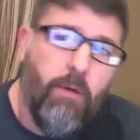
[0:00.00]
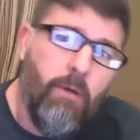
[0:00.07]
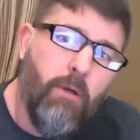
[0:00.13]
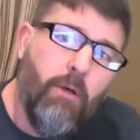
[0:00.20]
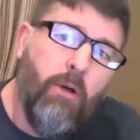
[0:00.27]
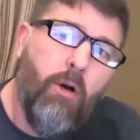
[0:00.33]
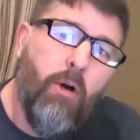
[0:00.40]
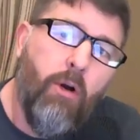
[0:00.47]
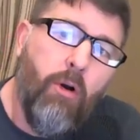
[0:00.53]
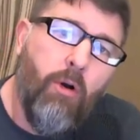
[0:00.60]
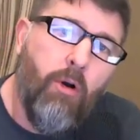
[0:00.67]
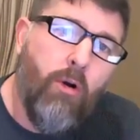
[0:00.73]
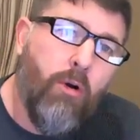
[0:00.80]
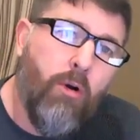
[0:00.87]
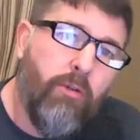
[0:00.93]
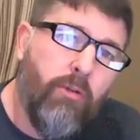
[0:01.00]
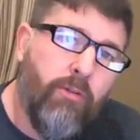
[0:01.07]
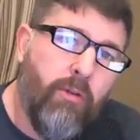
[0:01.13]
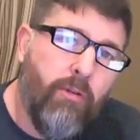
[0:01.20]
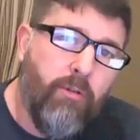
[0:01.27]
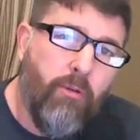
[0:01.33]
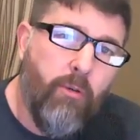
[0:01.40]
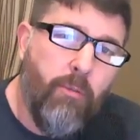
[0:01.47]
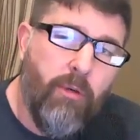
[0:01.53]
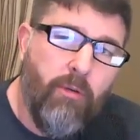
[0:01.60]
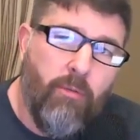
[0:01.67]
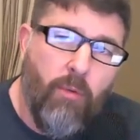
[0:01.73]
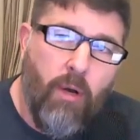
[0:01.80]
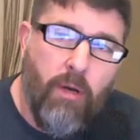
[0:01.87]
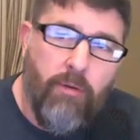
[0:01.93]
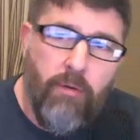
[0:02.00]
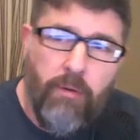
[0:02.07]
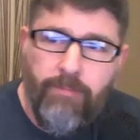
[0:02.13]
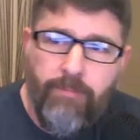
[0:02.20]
Oh, it says nobody's watching.